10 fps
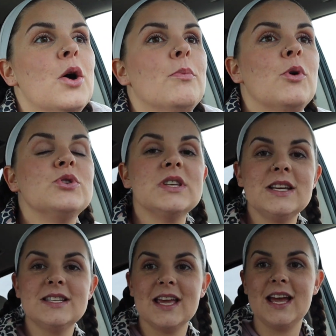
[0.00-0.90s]

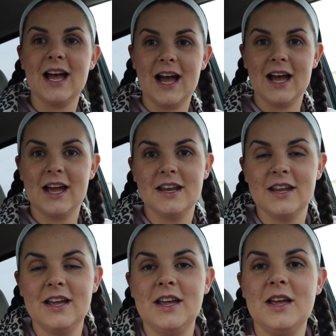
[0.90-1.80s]
mostly to get
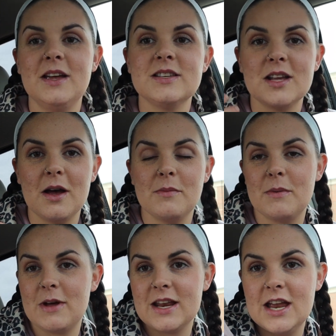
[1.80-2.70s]
on
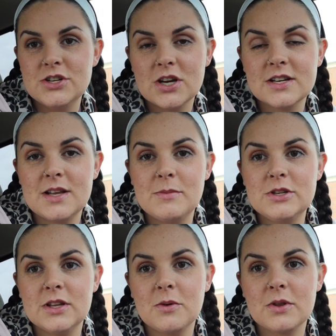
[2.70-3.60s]
some medication because I've
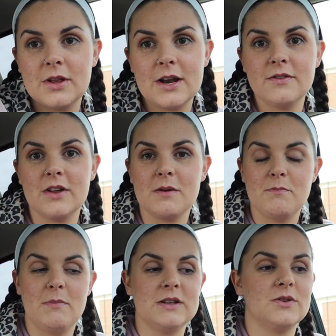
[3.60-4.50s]
been dealing with a lot of
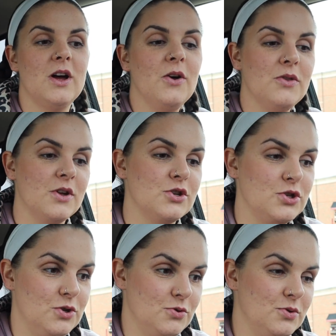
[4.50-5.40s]
like mental health
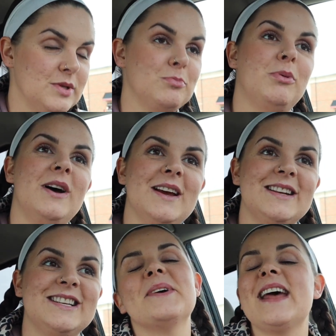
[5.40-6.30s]
issues.
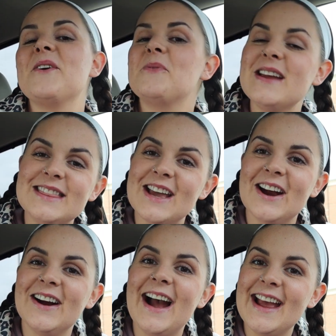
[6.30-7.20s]
But when I went
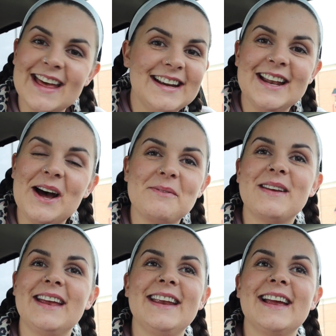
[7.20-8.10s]
there, I ended up
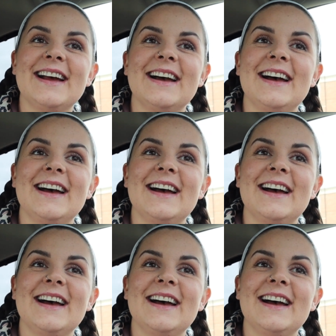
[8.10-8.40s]
getting